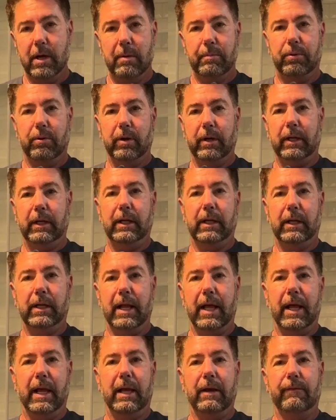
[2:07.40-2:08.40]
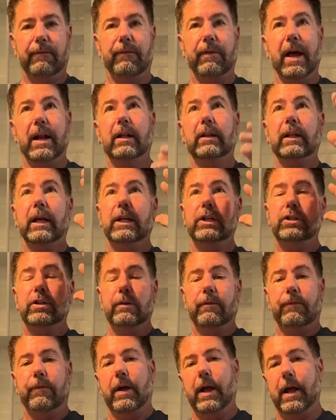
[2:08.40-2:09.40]
put in a ventilation
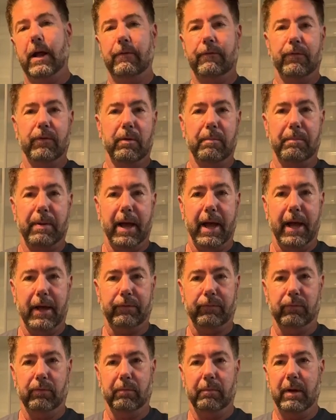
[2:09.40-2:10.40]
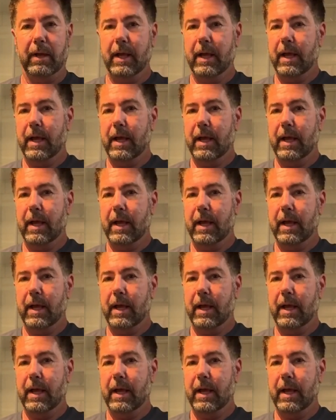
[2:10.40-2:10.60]
fan for the bathroom,